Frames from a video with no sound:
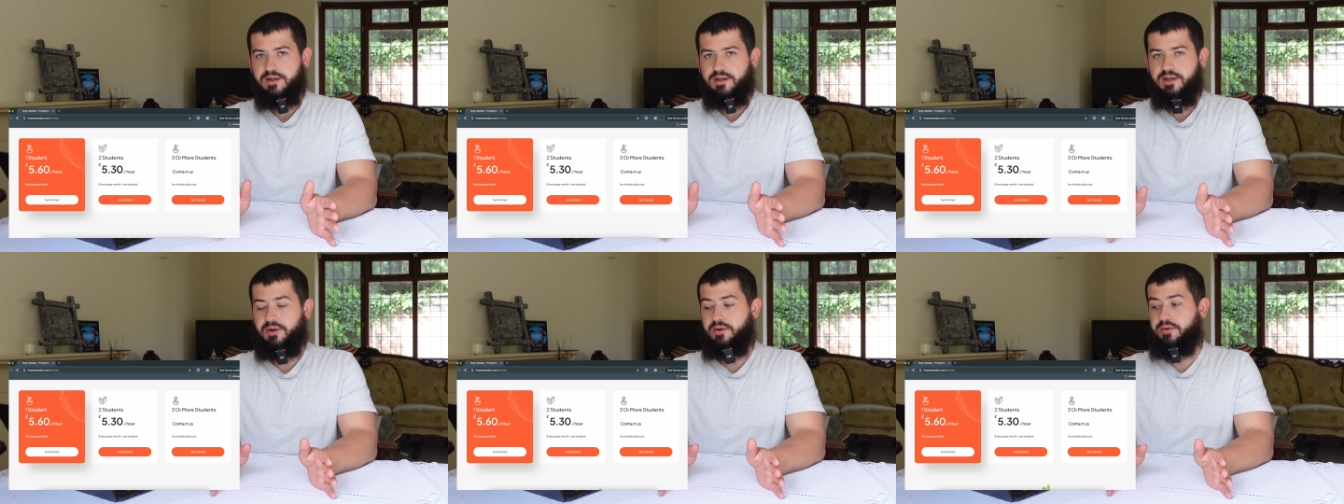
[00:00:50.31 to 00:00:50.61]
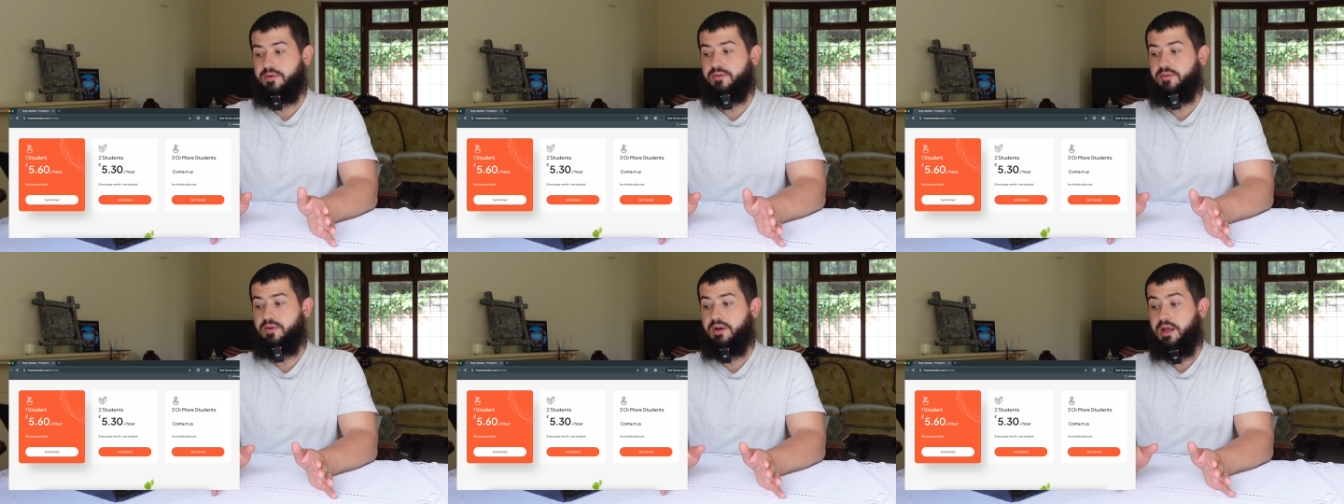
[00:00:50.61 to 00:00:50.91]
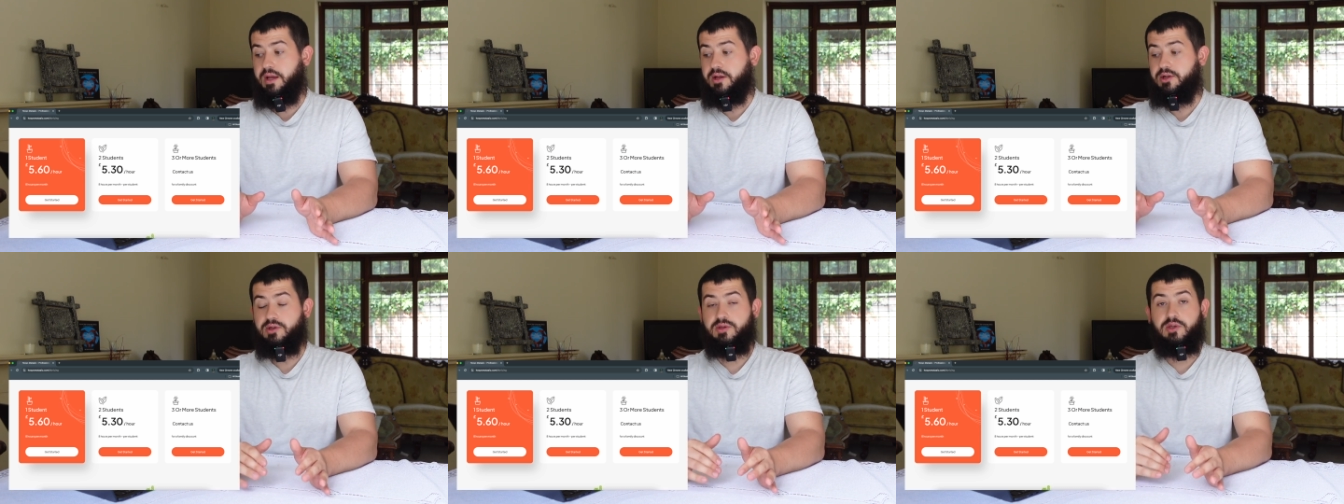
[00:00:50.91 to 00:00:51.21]
you know,
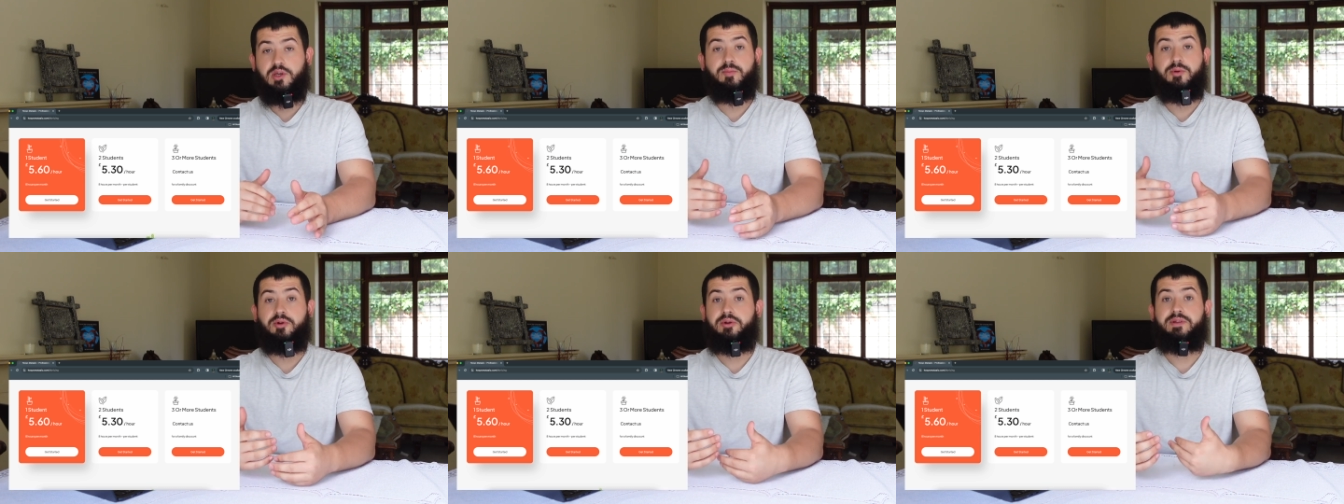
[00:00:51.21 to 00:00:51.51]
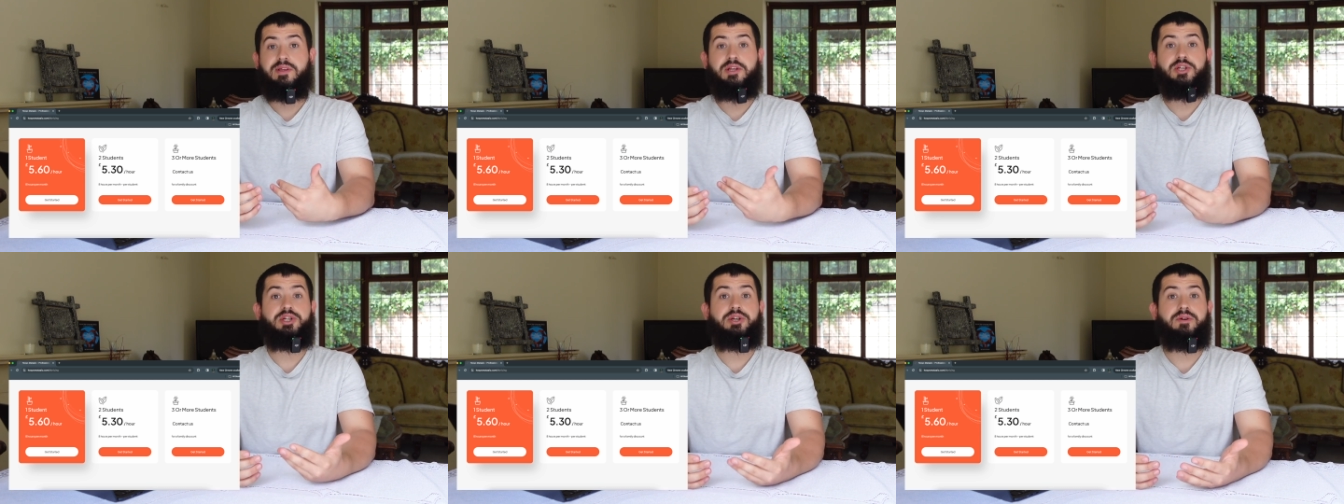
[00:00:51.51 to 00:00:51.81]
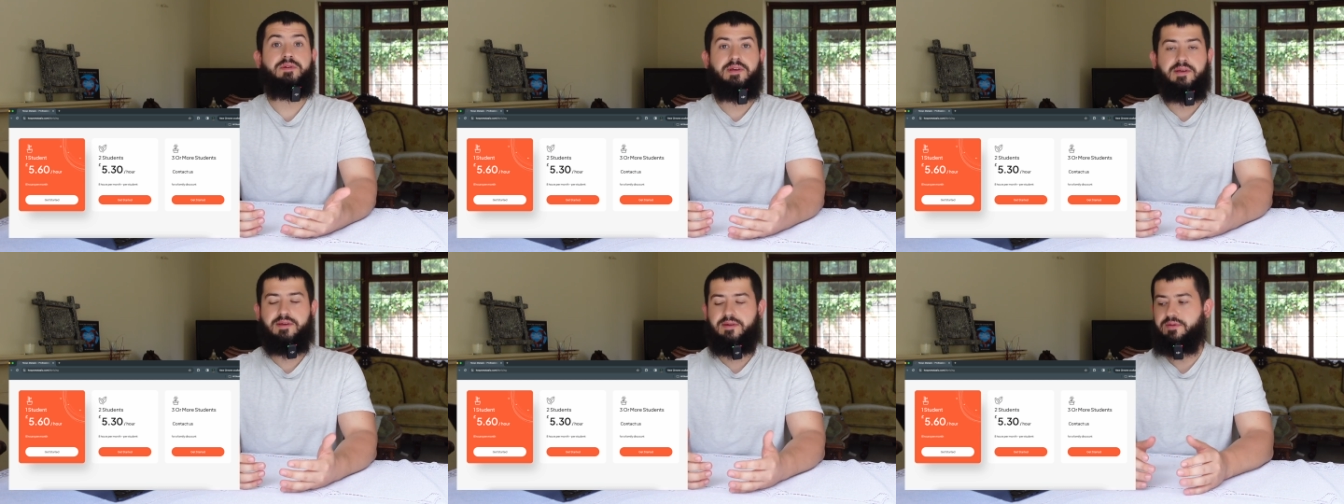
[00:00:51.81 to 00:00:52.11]
like just community
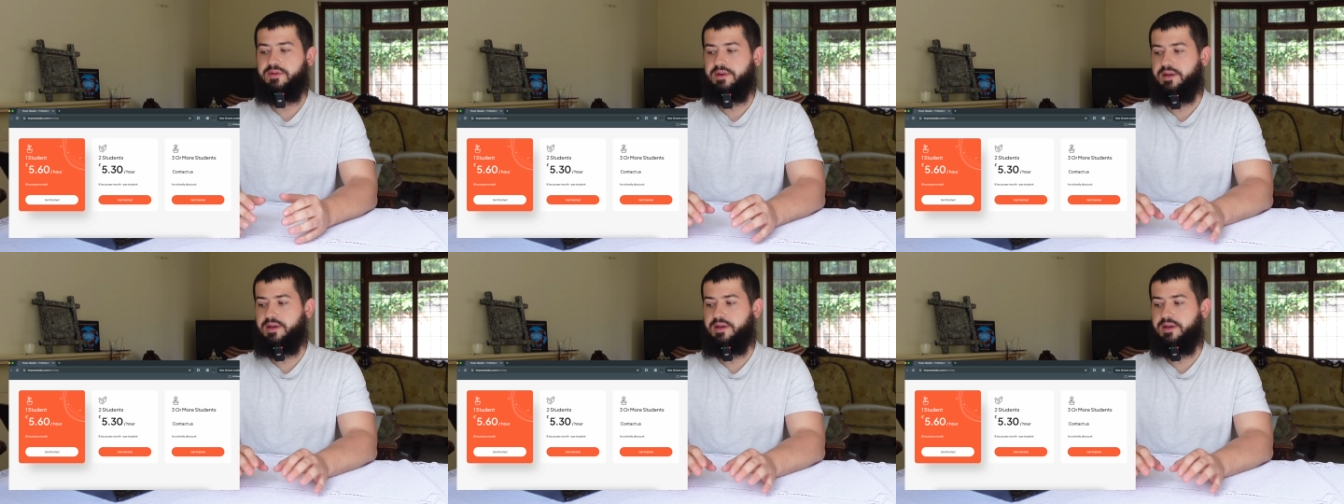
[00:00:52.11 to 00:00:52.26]
tutors and